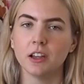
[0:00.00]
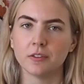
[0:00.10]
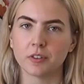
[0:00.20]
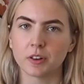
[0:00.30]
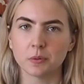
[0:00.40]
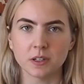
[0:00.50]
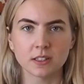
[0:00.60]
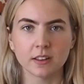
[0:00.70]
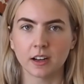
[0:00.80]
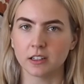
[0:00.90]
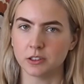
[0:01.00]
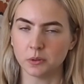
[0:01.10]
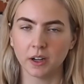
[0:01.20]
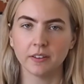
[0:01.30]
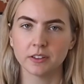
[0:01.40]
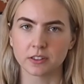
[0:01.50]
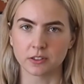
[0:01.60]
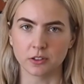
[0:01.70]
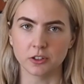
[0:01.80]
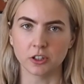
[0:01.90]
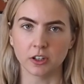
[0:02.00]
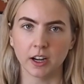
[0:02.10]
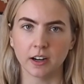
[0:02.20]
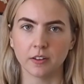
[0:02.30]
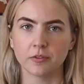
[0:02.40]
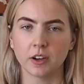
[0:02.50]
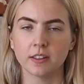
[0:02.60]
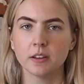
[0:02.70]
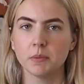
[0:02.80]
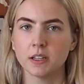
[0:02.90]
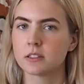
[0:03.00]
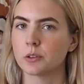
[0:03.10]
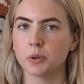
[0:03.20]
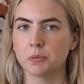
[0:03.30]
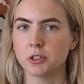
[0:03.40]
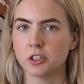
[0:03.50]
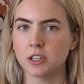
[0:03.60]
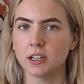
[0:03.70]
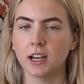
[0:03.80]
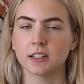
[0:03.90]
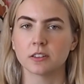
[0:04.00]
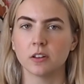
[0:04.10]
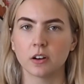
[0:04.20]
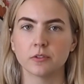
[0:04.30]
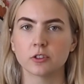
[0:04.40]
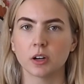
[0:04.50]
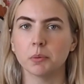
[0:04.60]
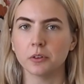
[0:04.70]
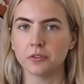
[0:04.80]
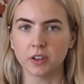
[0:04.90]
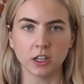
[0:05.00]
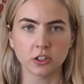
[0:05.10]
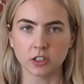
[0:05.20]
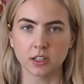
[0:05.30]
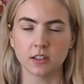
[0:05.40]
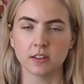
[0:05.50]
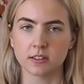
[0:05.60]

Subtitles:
for the reason that I don't have a serger, and I find that my sewing machine has a lot of trouble finishing the